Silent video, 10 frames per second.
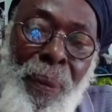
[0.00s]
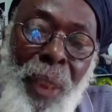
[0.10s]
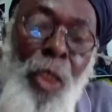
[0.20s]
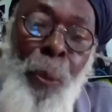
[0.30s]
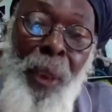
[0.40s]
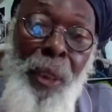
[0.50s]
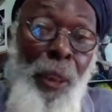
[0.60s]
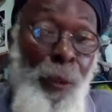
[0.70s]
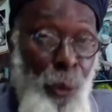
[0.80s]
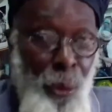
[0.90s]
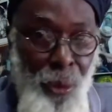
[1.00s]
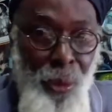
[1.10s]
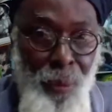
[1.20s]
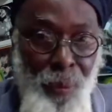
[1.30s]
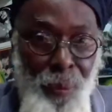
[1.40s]
Expected of you to
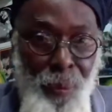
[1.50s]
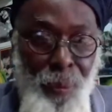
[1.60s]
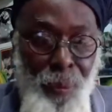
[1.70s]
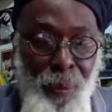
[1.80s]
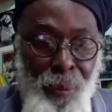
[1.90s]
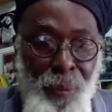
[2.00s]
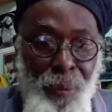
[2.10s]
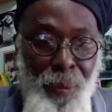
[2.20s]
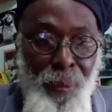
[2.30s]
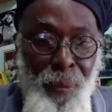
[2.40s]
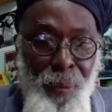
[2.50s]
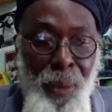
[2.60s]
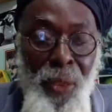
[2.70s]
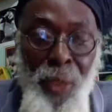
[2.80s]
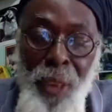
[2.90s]
do
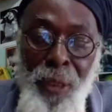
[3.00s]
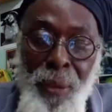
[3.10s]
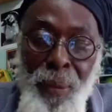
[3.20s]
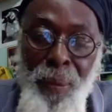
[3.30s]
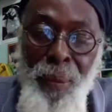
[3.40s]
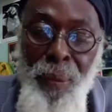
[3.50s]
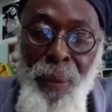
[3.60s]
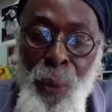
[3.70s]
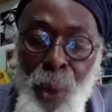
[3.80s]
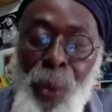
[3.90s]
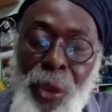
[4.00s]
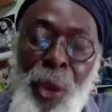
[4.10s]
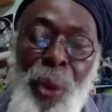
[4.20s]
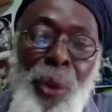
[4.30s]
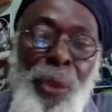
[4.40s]
things that when we see
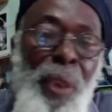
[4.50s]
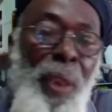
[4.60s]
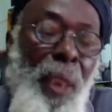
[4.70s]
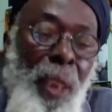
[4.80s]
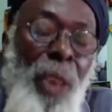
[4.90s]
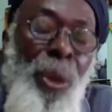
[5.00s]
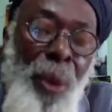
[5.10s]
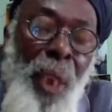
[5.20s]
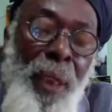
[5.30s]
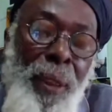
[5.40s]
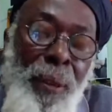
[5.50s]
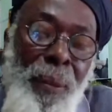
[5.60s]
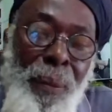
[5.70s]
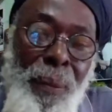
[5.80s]
you, we know, say, yeah, yeah, you that.